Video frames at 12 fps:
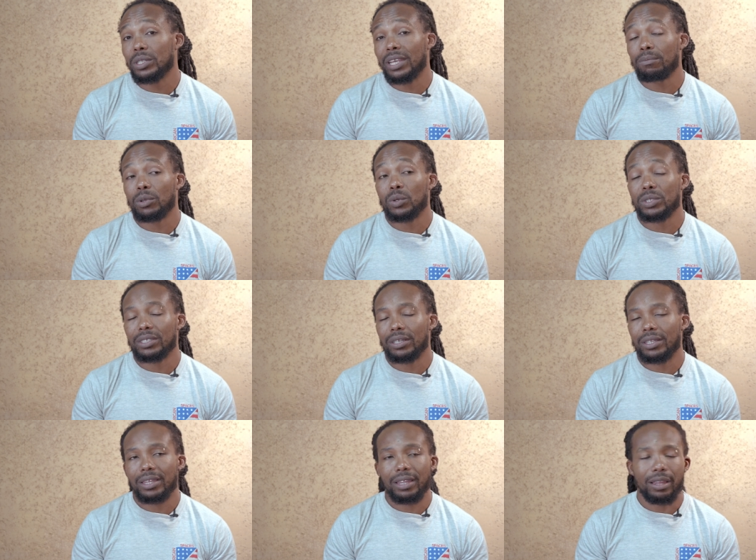time because they,
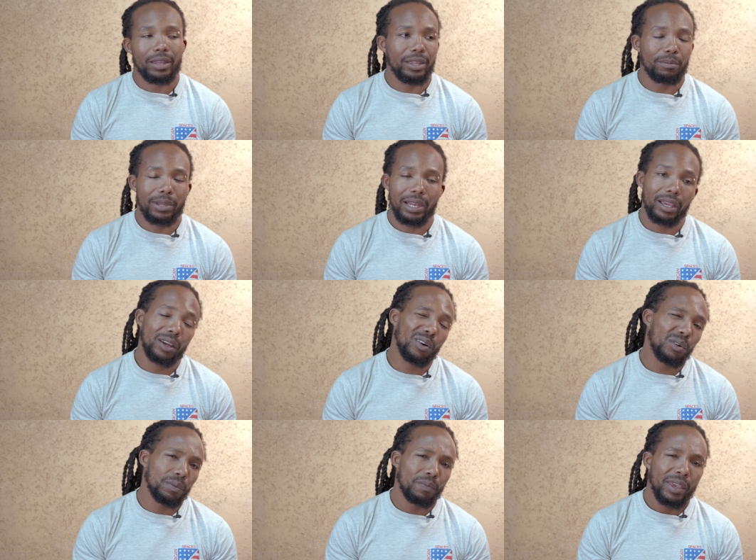they, will be like,
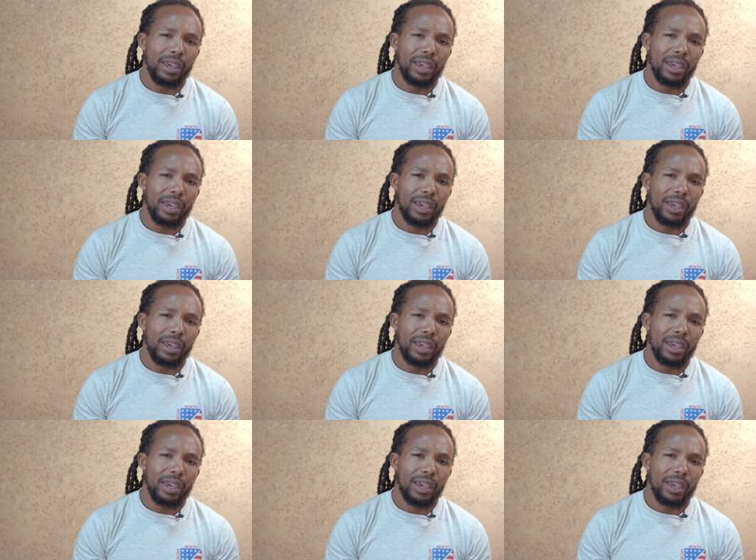oh,